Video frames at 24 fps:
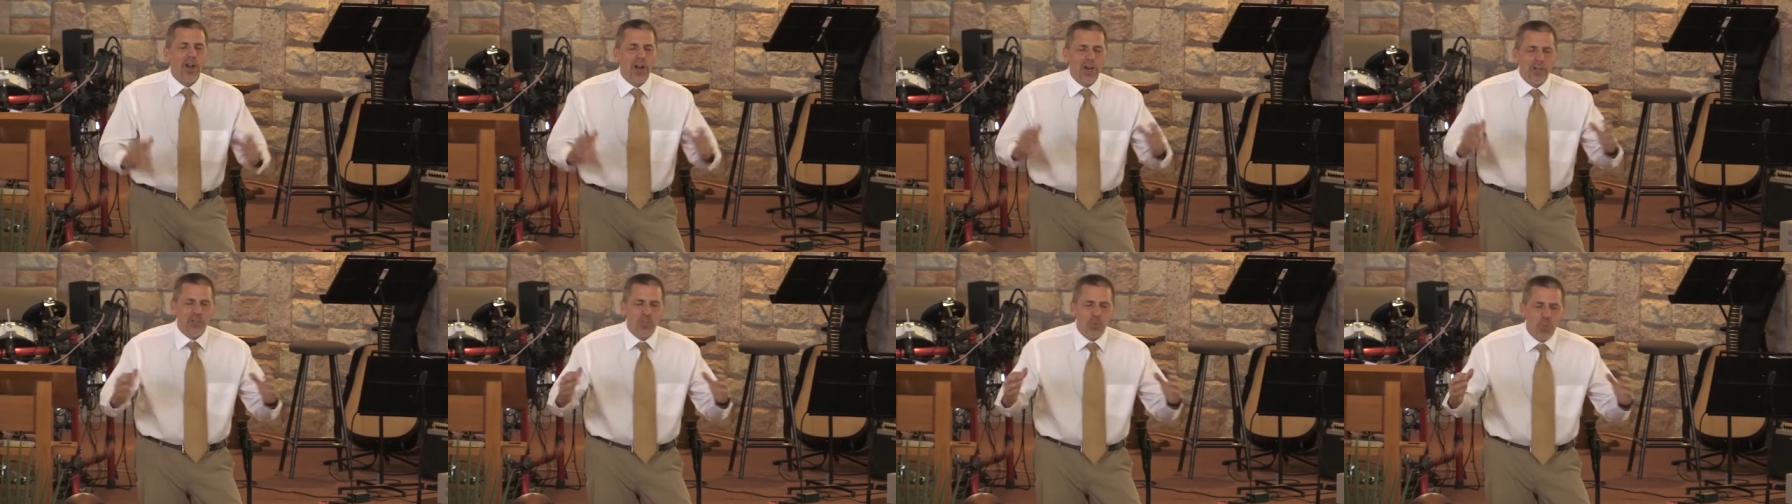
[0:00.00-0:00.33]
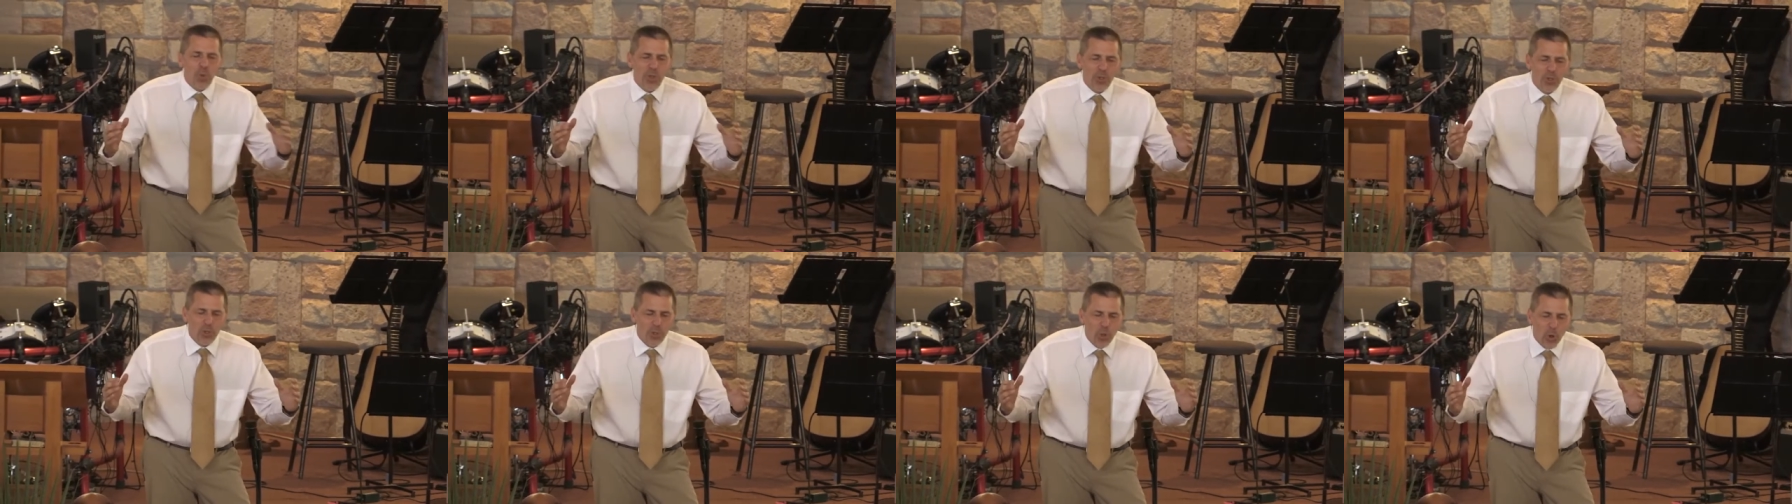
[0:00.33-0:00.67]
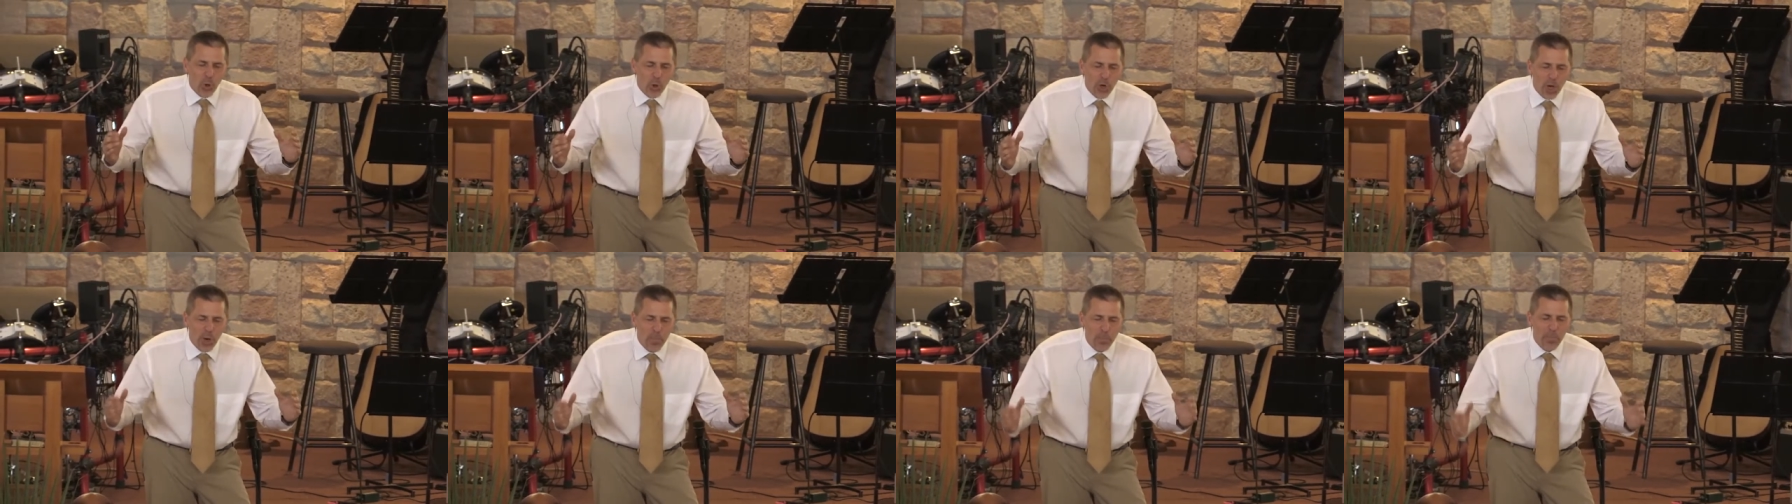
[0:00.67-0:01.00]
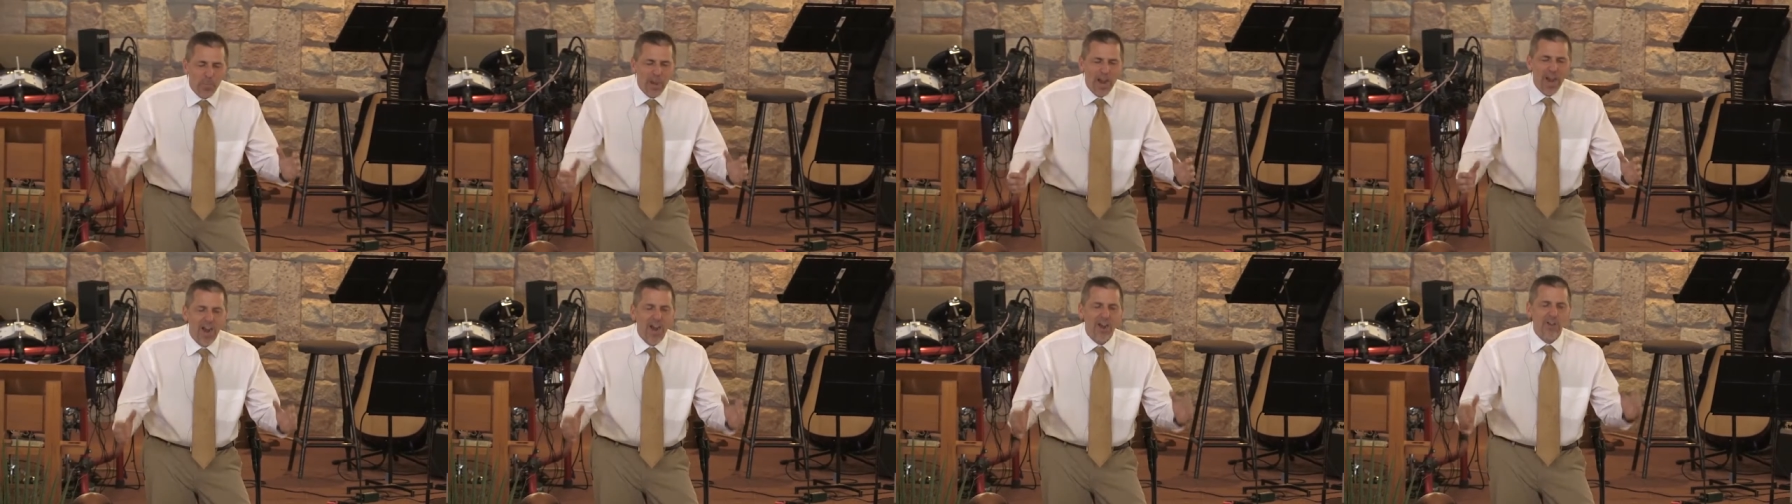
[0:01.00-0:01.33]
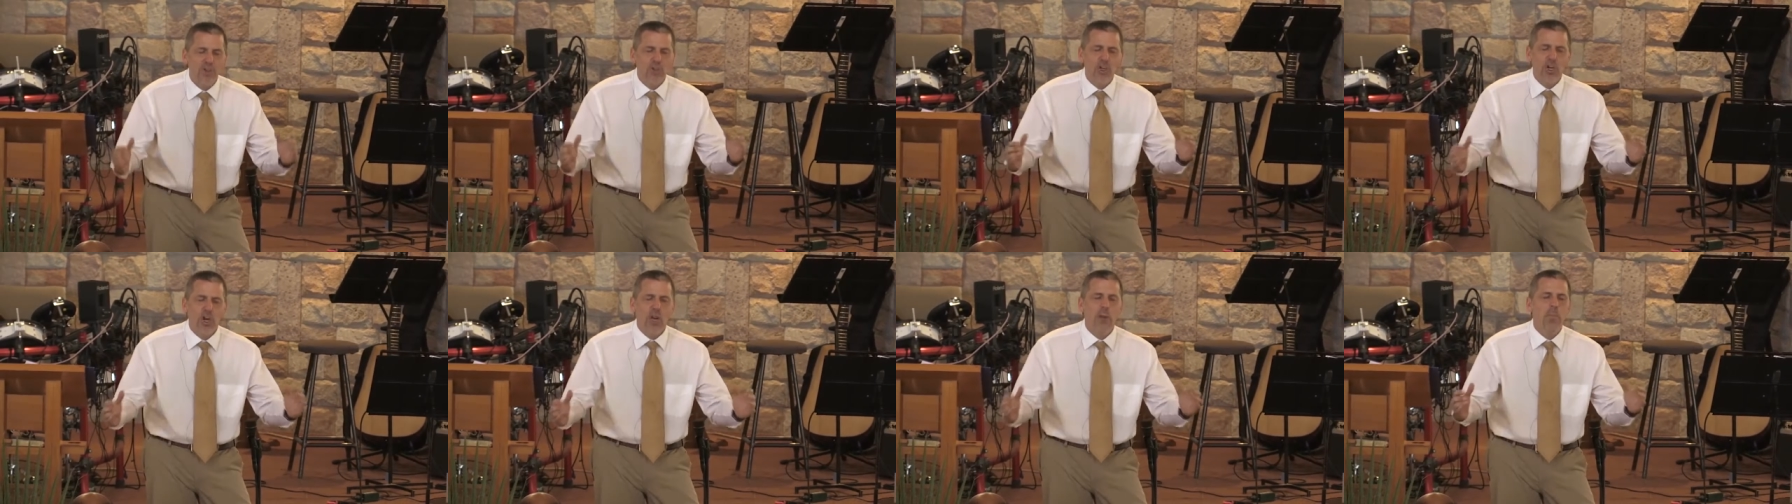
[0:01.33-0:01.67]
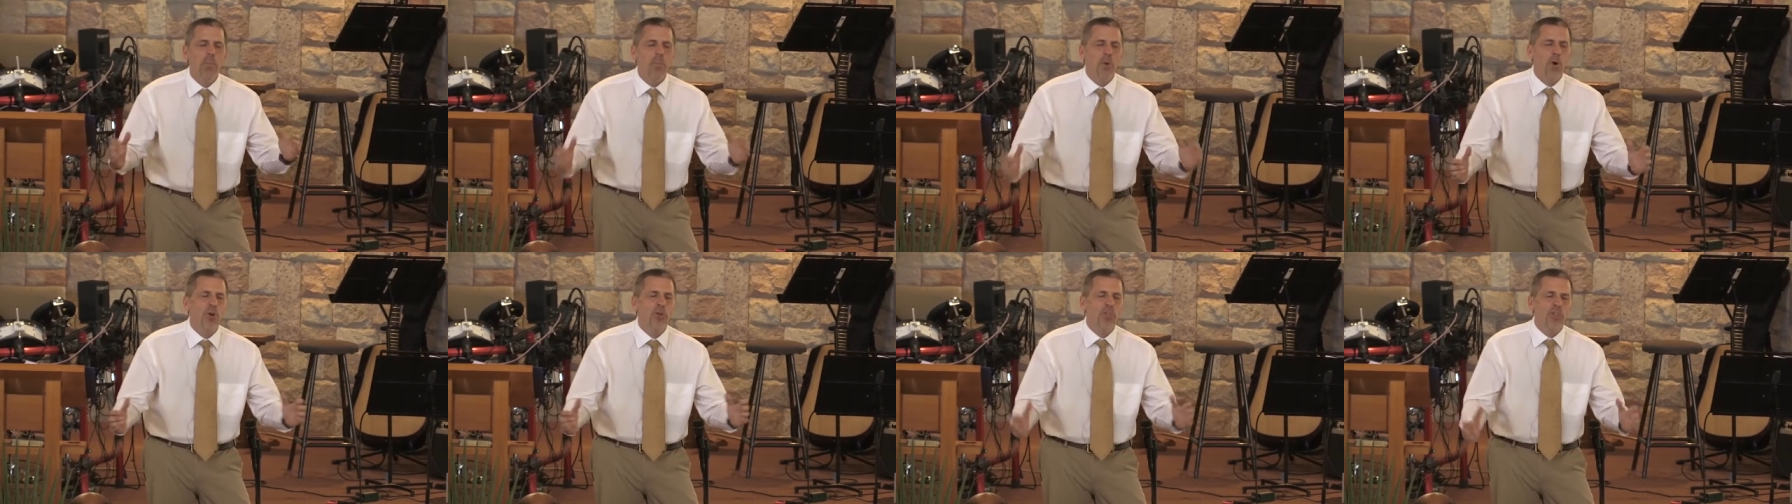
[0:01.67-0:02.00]
us with your compassion
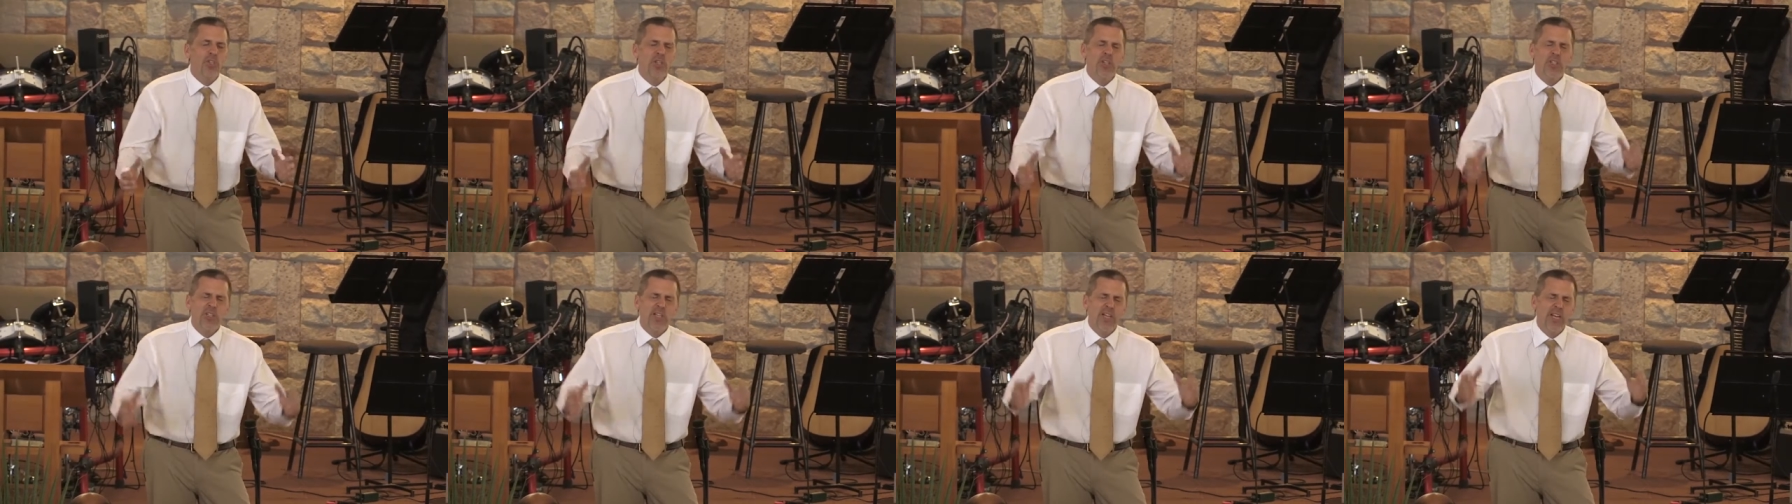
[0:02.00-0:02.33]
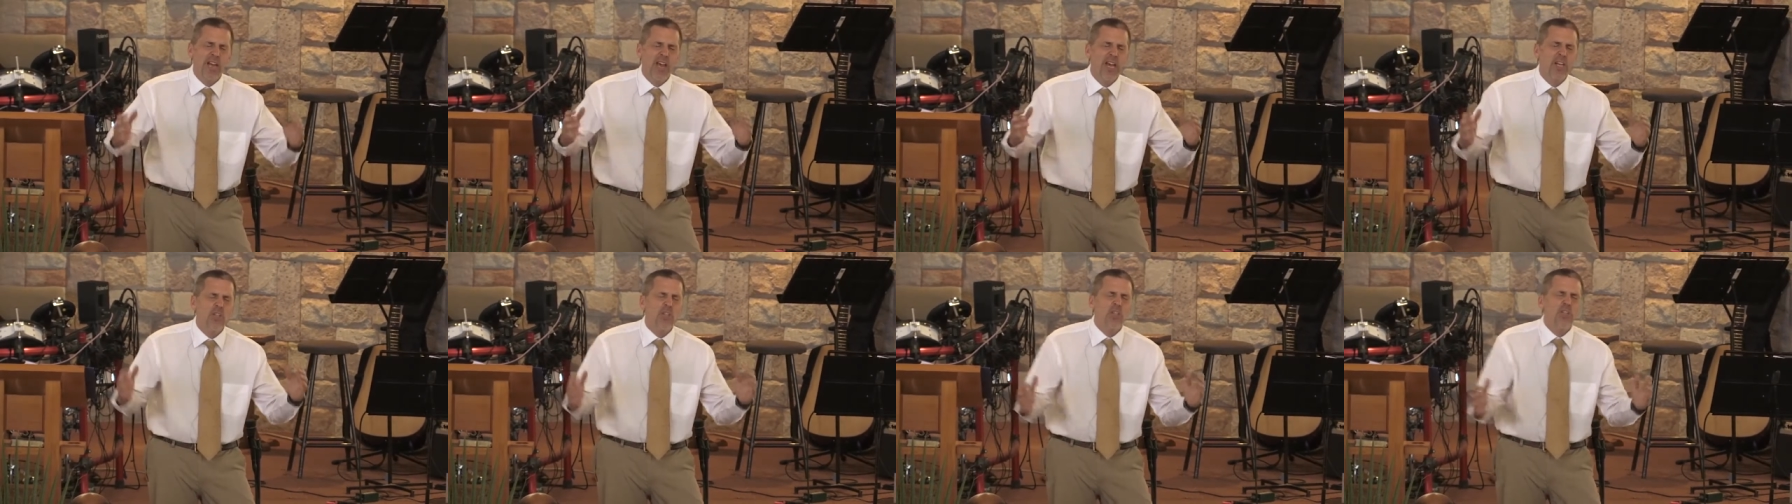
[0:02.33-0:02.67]
and mercy today.